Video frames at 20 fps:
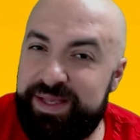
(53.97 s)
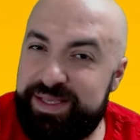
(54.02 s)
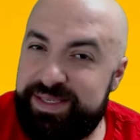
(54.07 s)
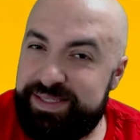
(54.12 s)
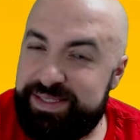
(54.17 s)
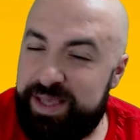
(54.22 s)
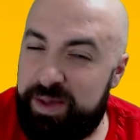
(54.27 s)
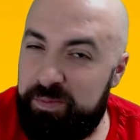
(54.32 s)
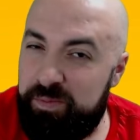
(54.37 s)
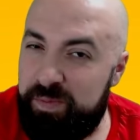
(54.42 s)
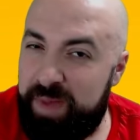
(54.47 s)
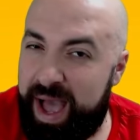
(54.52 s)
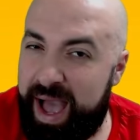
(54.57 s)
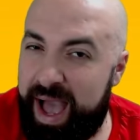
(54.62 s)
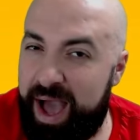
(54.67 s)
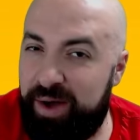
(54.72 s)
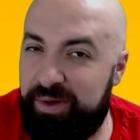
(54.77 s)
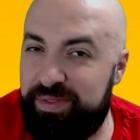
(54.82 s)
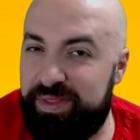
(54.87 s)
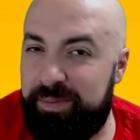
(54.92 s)

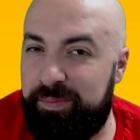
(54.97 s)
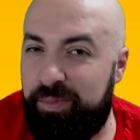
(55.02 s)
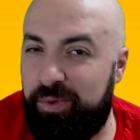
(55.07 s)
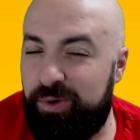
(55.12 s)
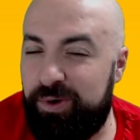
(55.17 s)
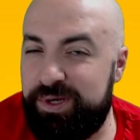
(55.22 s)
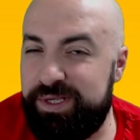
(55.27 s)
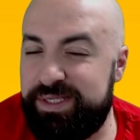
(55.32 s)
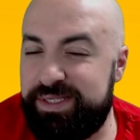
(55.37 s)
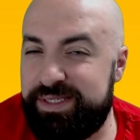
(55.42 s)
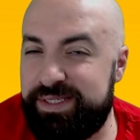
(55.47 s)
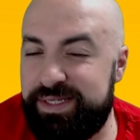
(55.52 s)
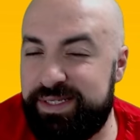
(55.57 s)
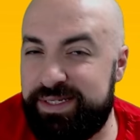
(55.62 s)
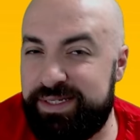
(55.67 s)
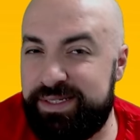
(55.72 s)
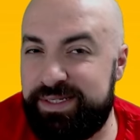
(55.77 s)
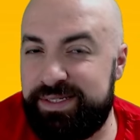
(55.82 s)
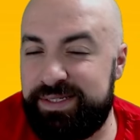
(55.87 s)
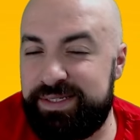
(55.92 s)
somehow the
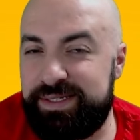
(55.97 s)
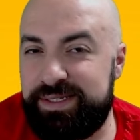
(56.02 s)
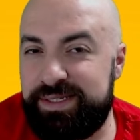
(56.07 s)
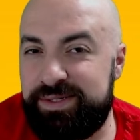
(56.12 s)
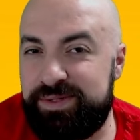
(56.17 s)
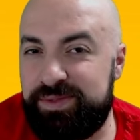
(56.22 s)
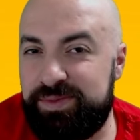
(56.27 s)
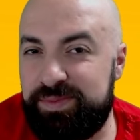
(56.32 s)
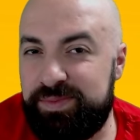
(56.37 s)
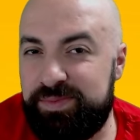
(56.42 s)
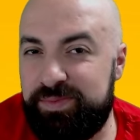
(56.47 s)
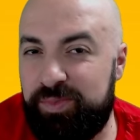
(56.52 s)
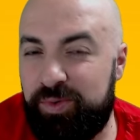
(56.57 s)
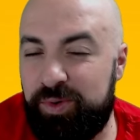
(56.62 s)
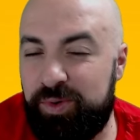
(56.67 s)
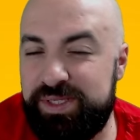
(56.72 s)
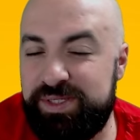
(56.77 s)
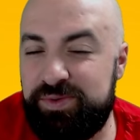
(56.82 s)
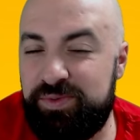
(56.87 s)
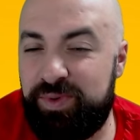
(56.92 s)
poison
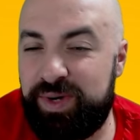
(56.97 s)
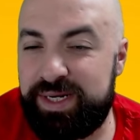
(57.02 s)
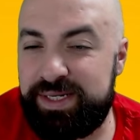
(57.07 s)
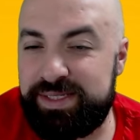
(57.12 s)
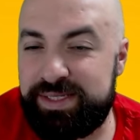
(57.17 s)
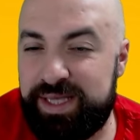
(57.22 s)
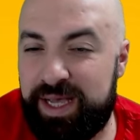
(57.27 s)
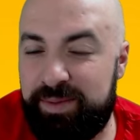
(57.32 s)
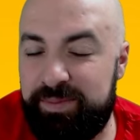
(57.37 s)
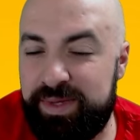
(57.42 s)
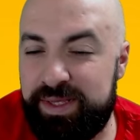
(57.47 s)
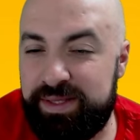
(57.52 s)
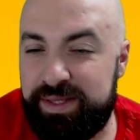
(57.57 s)
poison one is coming.